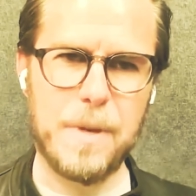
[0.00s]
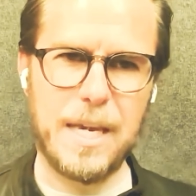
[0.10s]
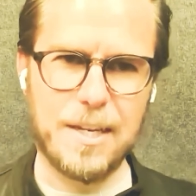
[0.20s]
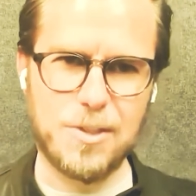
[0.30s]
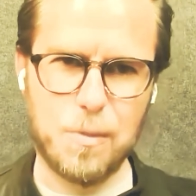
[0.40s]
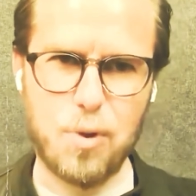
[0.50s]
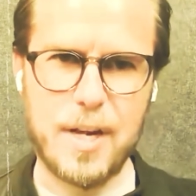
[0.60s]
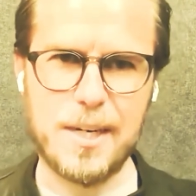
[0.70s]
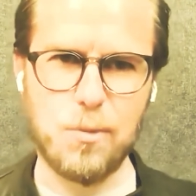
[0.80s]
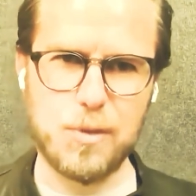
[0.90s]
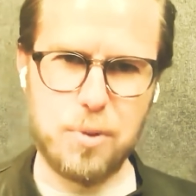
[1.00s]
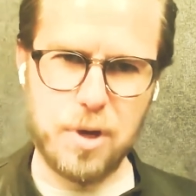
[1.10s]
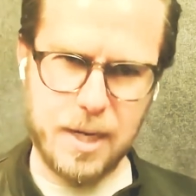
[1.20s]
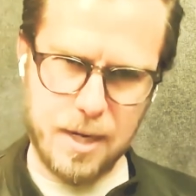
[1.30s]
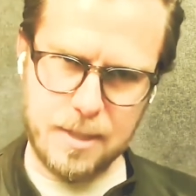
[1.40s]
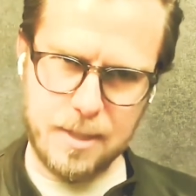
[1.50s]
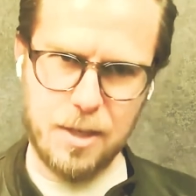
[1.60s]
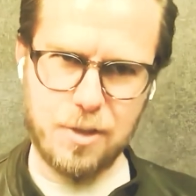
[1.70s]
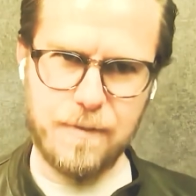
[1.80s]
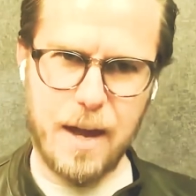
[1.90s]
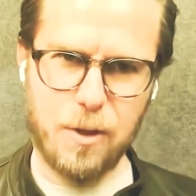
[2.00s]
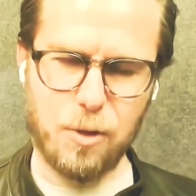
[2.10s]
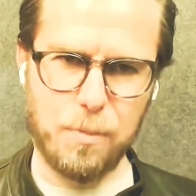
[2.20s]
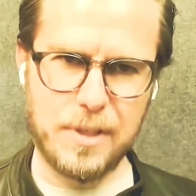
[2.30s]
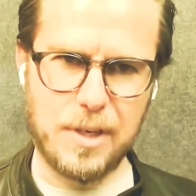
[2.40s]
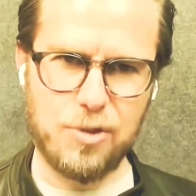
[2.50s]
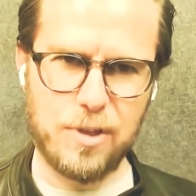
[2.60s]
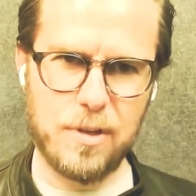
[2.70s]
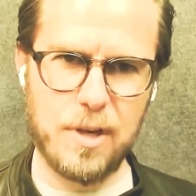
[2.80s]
because the president was putting us in such a volatile position.